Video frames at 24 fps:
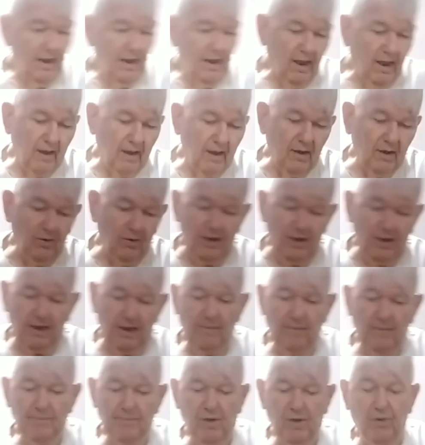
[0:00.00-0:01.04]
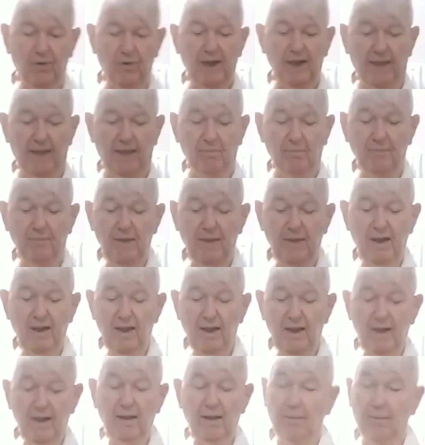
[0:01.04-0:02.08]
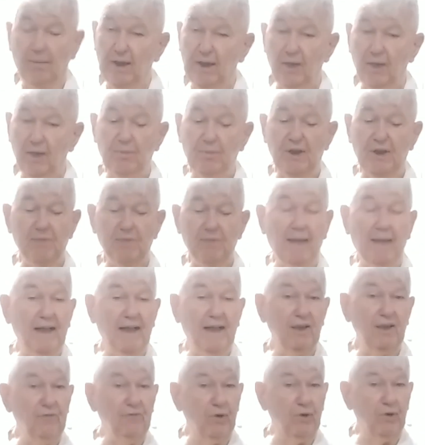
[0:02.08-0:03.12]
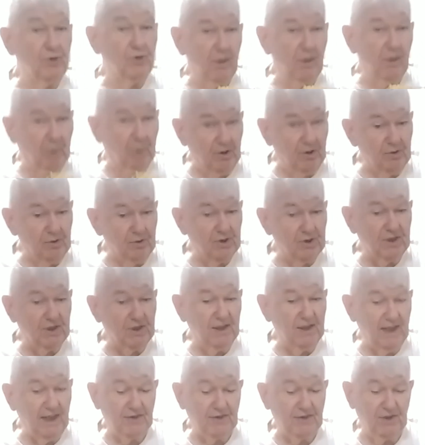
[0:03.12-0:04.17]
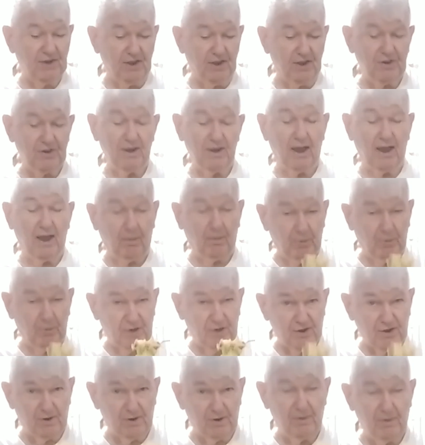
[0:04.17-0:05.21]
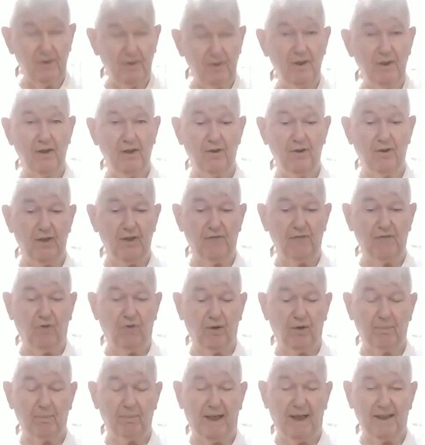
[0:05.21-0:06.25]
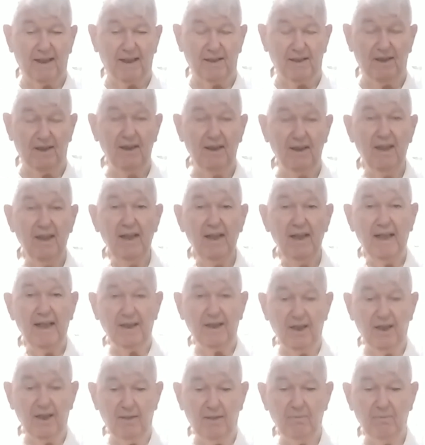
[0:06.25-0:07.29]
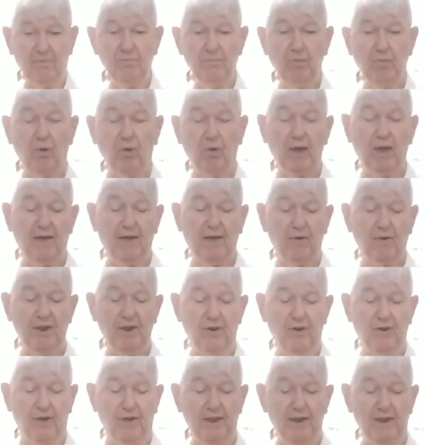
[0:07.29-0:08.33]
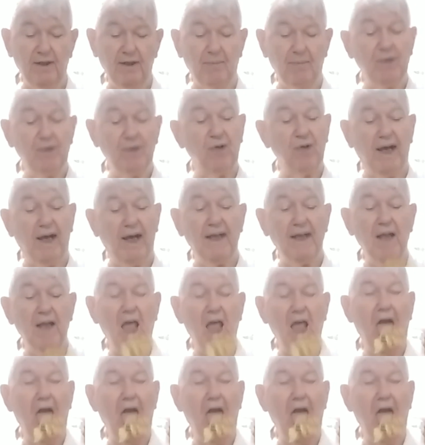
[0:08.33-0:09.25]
Hallelujah. Okay. I'm not going to put this back in the food, so I'm going to use it to test this, and then I'll put the dirty fork back in the bowl I already dirtied. Let me try it.